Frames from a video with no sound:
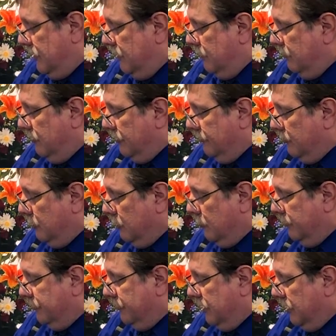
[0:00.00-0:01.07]
When his work
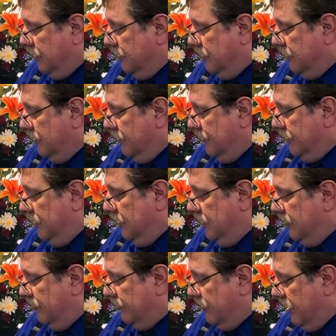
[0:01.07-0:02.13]
was done, he
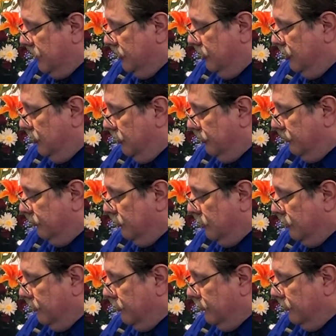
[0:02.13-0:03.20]
decided to
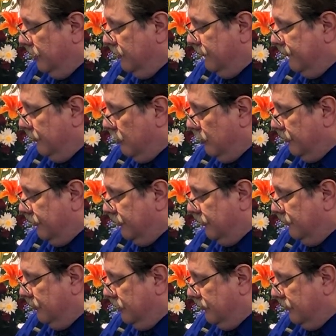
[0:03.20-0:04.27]
explore the green forests
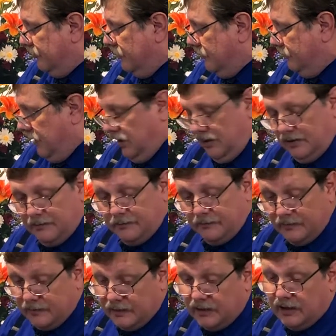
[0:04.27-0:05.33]
of Mississippi
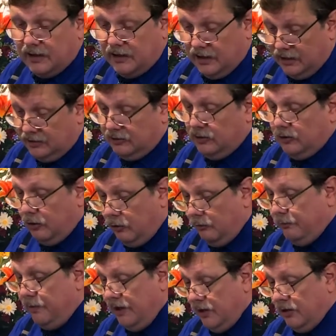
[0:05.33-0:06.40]
and to go
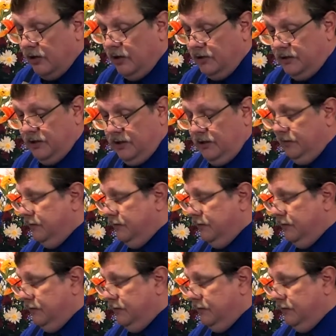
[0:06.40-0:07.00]
bear hunting.